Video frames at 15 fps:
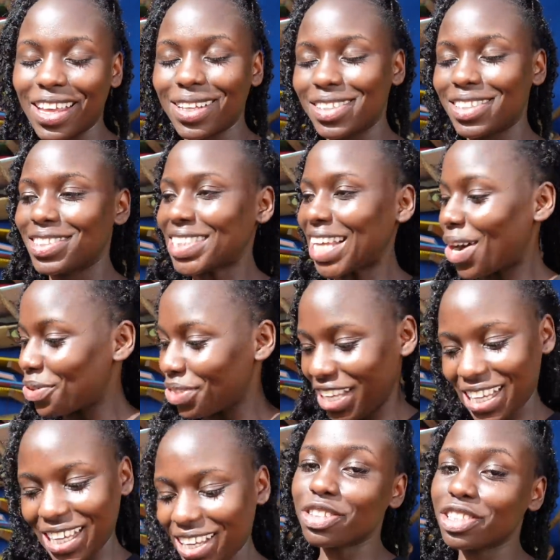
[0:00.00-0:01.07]
in
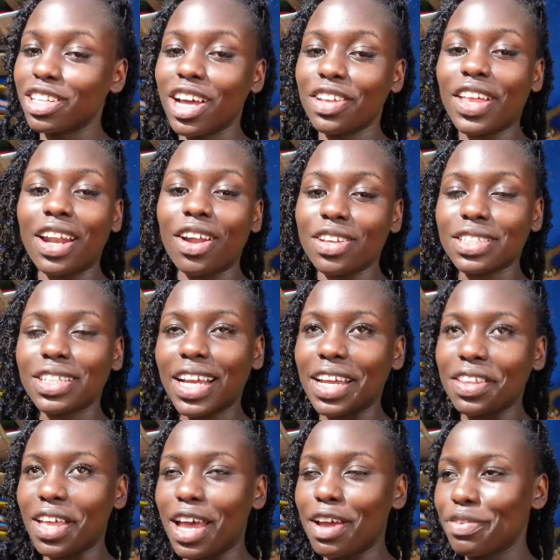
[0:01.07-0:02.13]
Saudi. I just learned that last
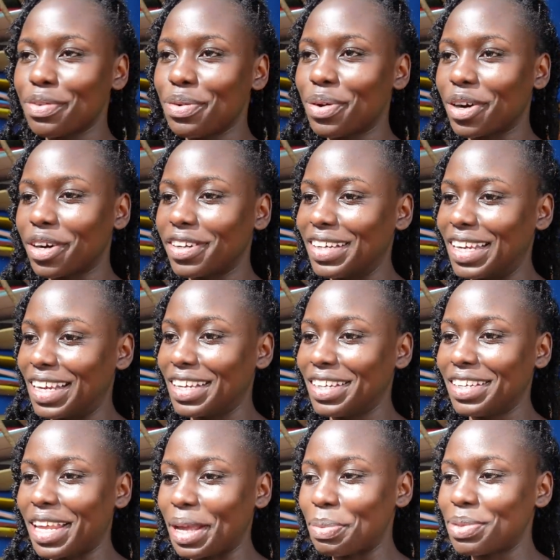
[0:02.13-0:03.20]
night that everyone
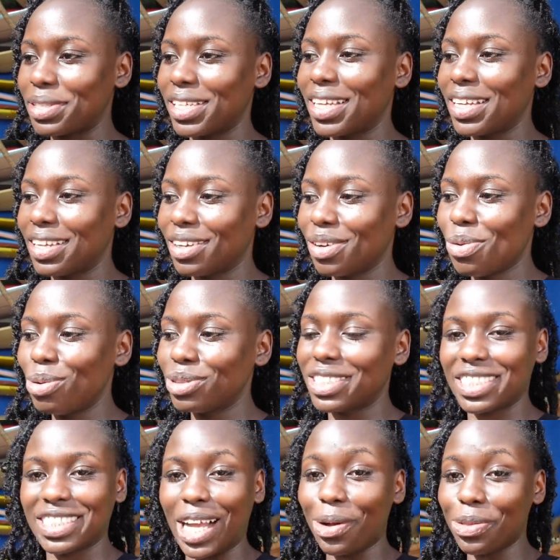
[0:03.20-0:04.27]
names it,
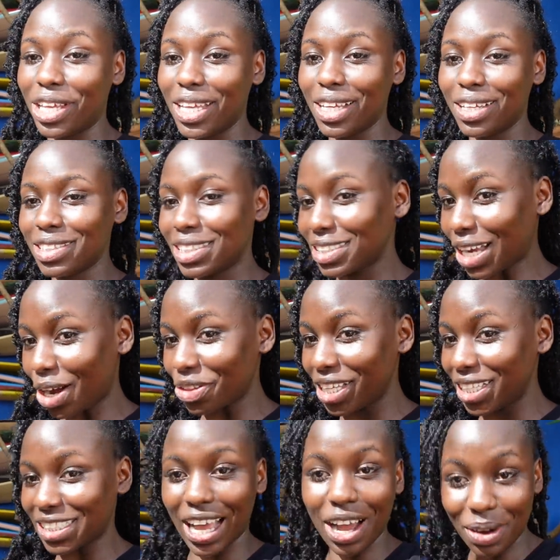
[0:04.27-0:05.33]
calls it Saudi. Is it Saudi?
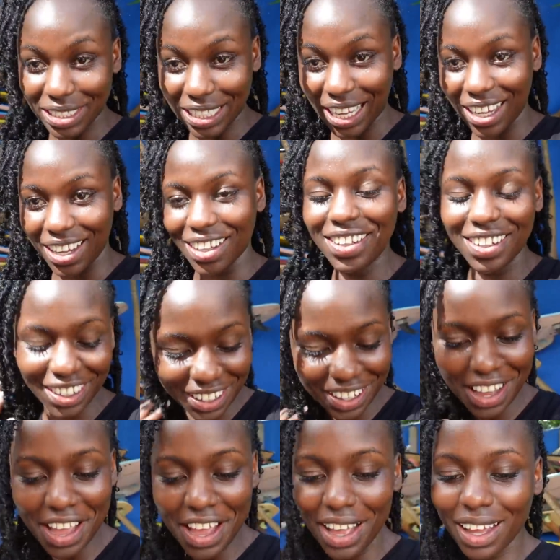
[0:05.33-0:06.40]
Is that how I say it?
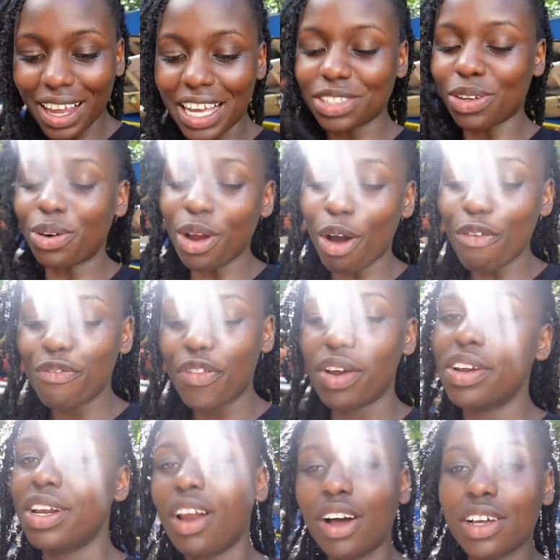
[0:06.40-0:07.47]
Guys, on our
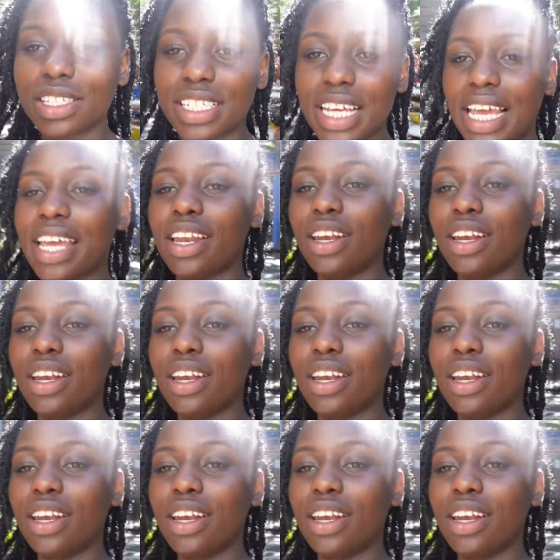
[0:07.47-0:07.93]
very last day,